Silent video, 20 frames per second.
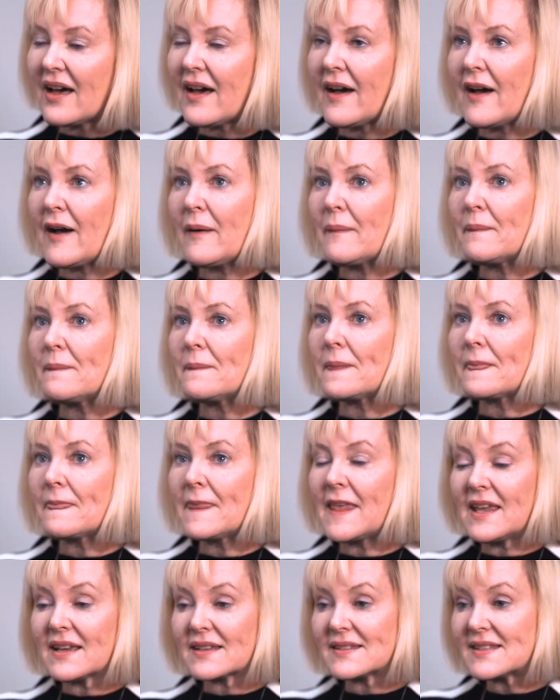
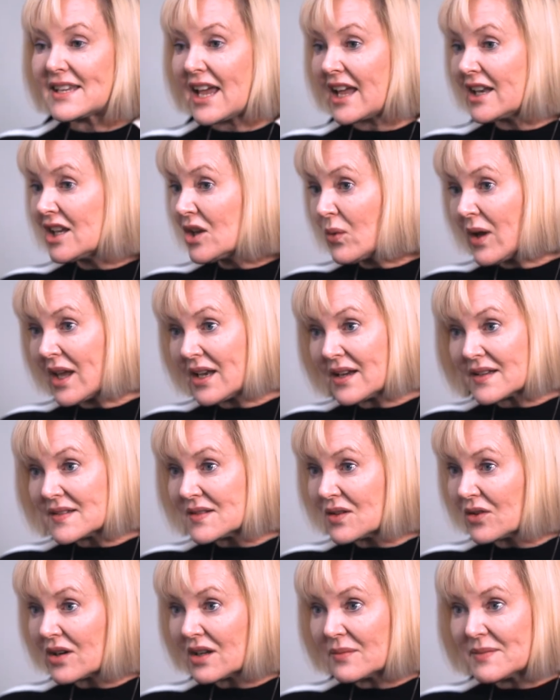The extenuating
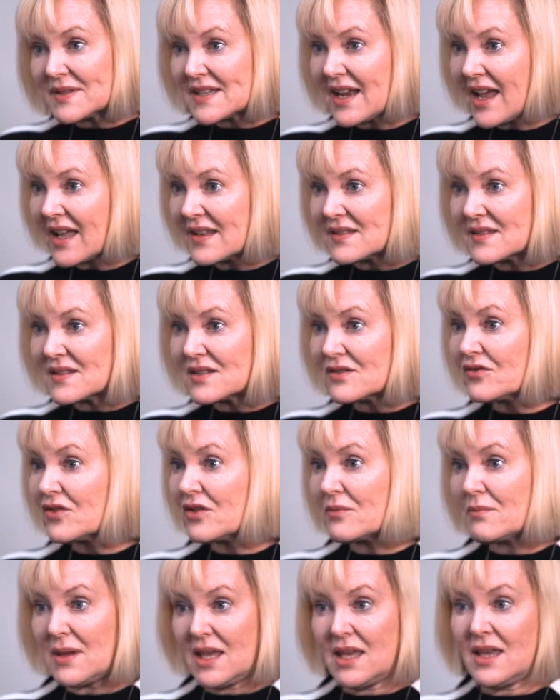circumstances
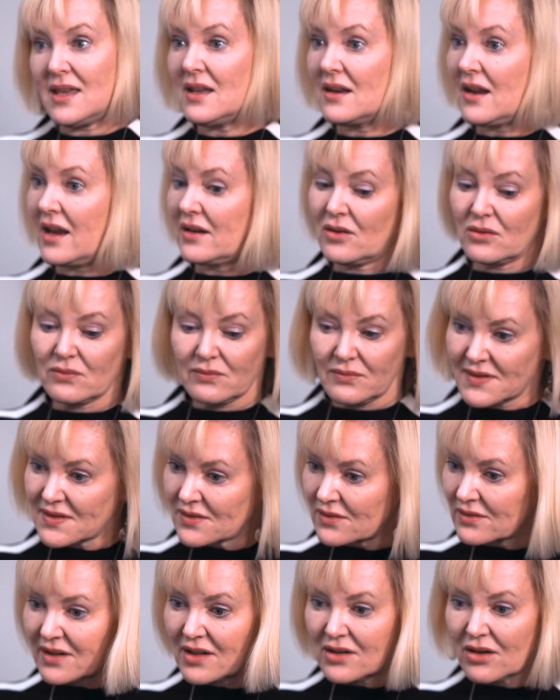for me, and I
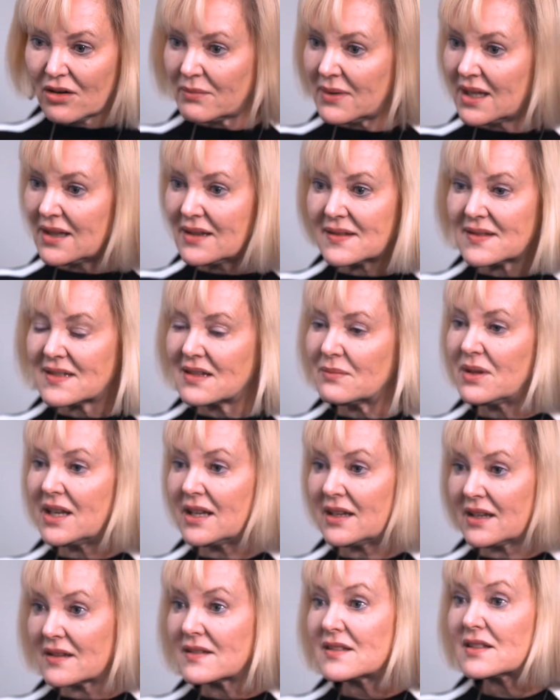certainly don't mean this to be
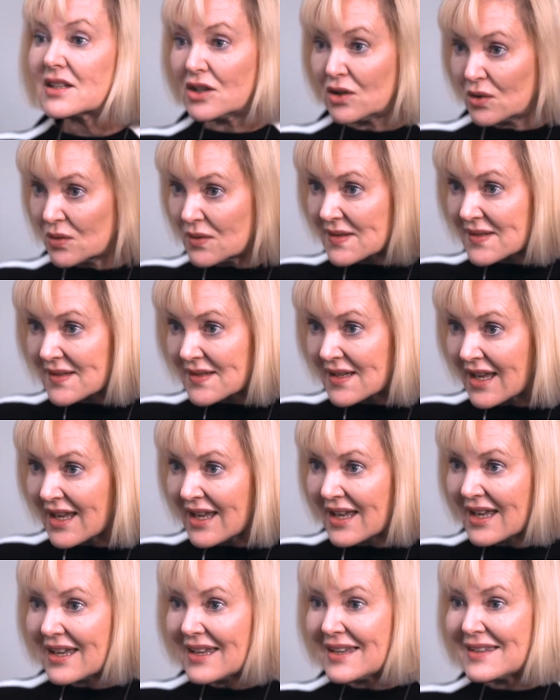an excuse,
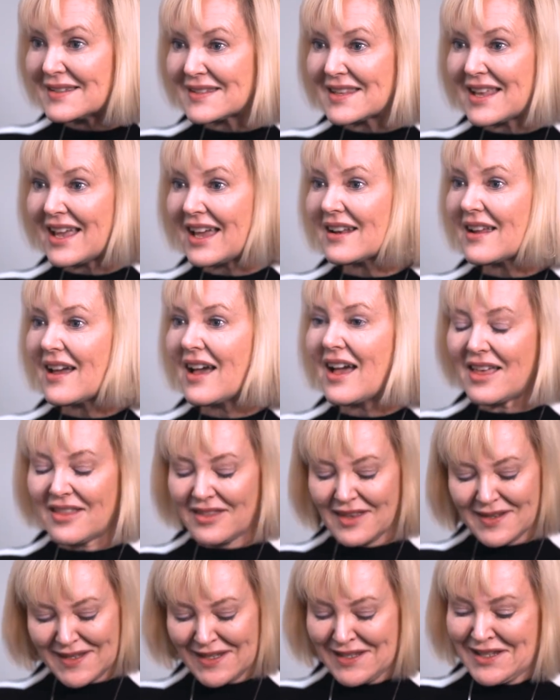is that
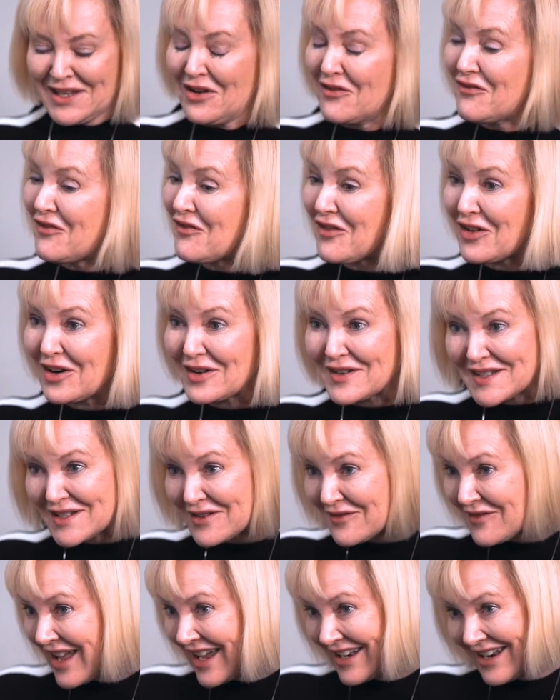this is the first
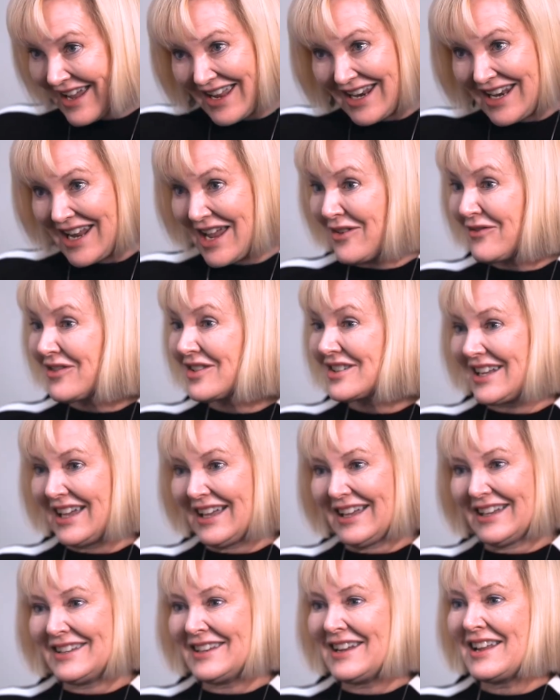event I had ever
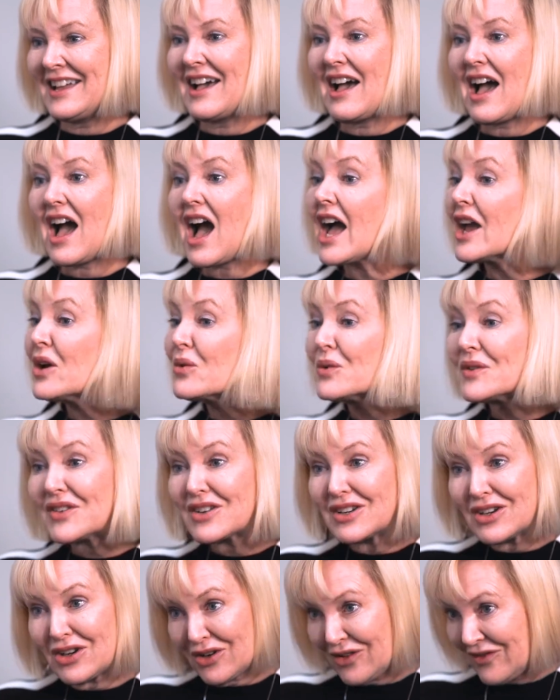done. I was
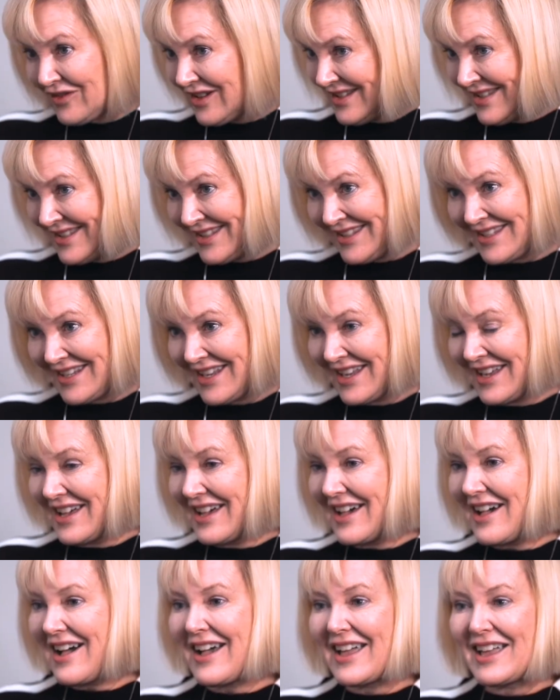nervous.
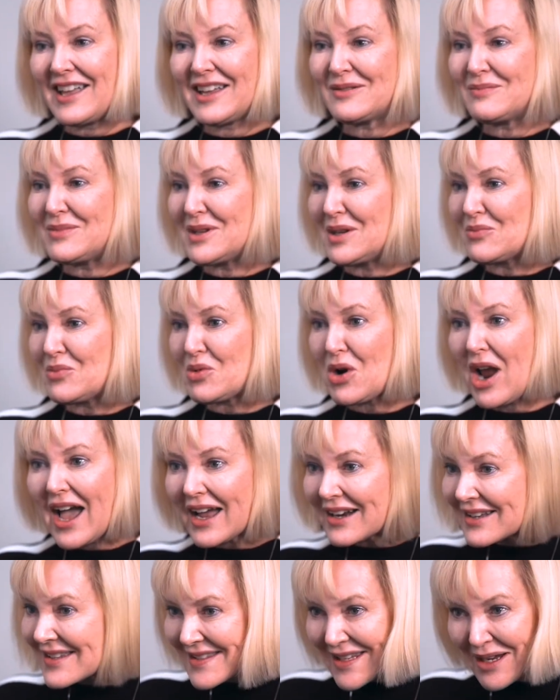I had been
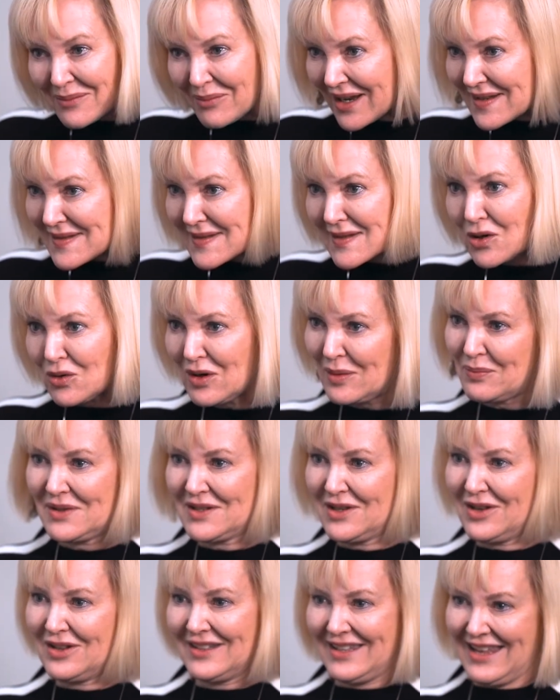practicing my
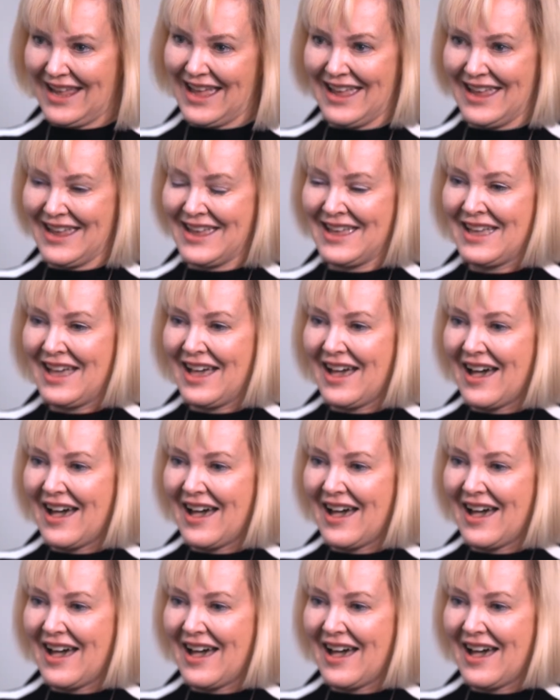script all day.